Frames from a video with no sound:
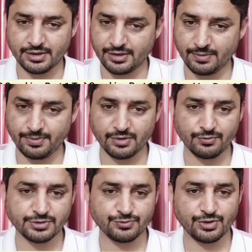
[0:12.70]
The
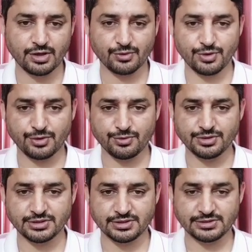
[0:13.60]
topic which we are going to
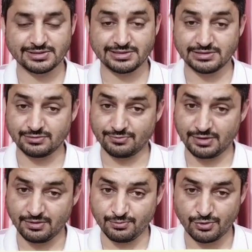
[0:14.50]
discuss is
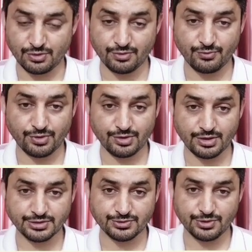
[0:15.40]
very important for
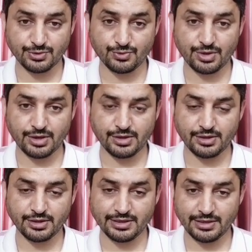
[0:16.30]
test going to
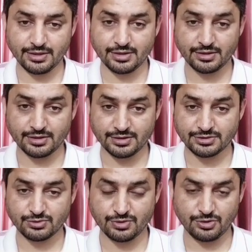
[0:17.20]
held in
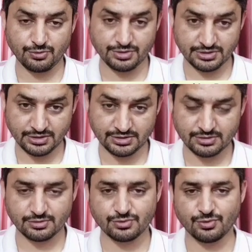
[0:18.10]
August
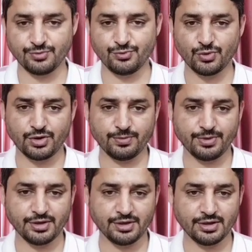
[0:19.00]
2026. So if you are
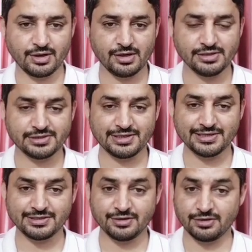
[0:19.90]
appearing in IELTS
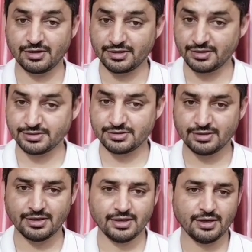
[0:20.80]
test in August,